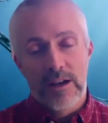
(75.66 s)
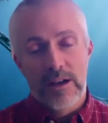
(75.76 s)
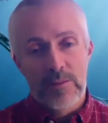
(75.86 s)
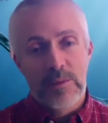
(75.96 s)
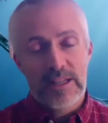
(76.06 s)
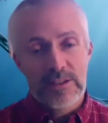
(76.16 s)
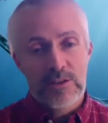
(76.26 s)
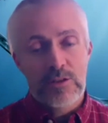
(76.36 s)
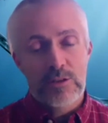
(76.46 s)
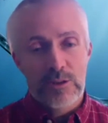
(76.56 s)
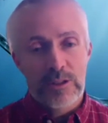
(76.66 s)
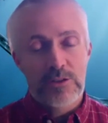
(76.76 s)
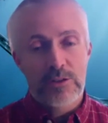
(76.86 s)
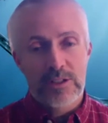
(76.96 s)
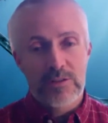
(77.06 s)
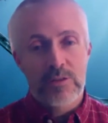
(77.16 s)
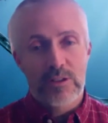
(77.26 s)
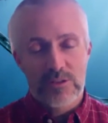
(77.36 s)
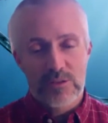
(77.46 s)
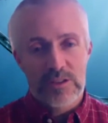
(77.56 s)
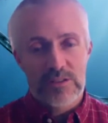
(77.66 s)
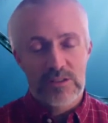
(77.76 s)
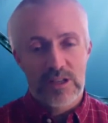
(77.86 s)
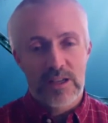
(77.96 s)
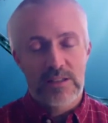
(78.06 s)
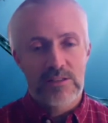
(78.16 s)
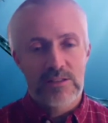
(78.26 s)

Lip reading: into history and philosophy of science.